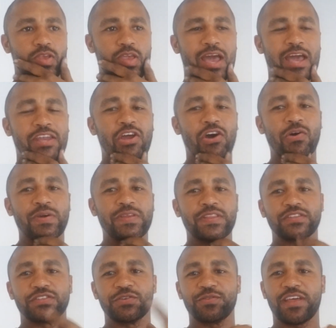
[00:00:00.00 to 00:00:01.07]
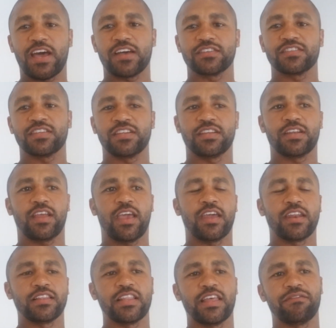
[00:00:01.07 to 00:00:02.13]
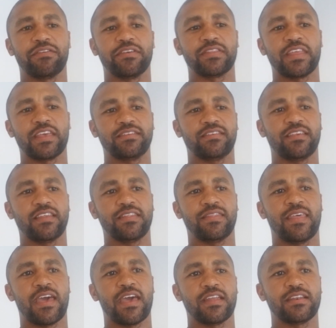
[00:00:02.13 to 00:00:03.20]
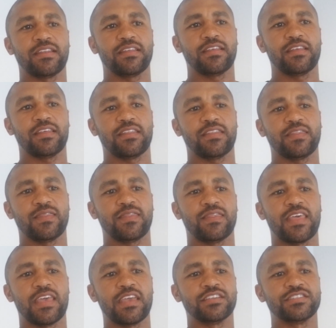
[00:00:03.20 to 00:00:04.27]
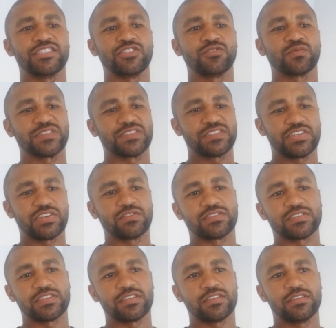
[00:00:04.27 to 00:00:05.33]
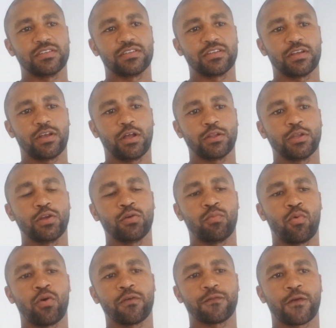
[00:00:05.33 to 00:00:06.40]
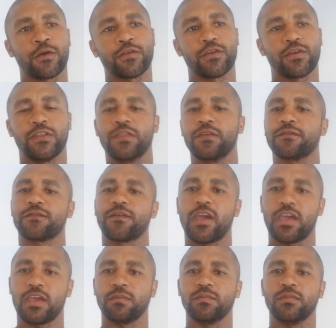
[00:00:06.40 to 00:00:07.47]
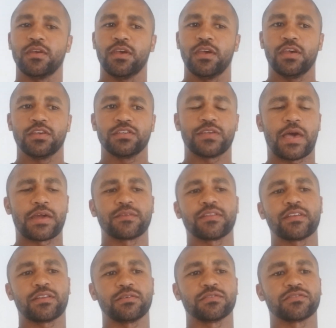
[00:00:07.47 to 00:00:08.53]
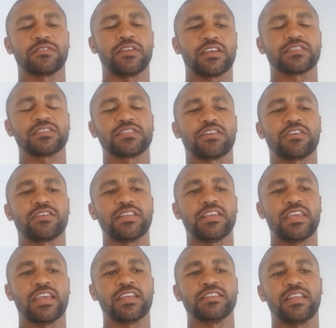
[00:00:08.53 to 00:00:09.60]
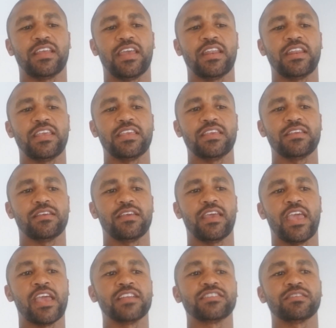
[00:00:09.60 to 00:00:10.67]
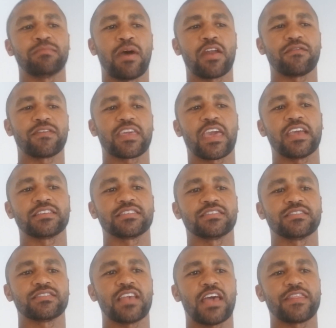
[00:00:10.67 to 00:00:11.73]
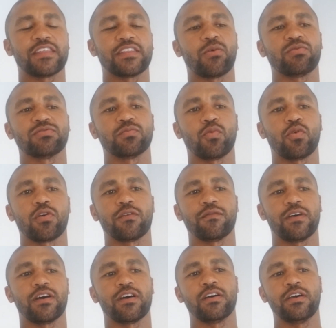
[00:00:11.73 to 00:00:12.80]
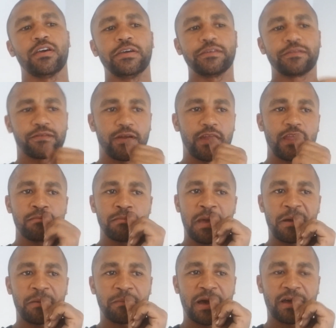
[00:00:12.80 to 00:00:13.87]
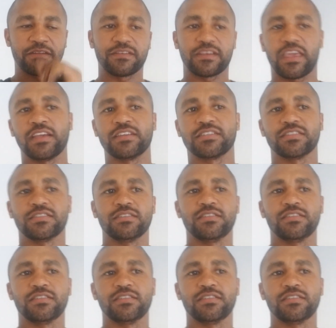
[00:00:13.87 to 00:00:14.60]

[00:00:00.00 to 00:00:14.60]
I know in the 2011 they said that the engine was tilted a little more further in the frame. So I don't think those were necessarily in any engine modifications. I think there was more of a frame mount modification.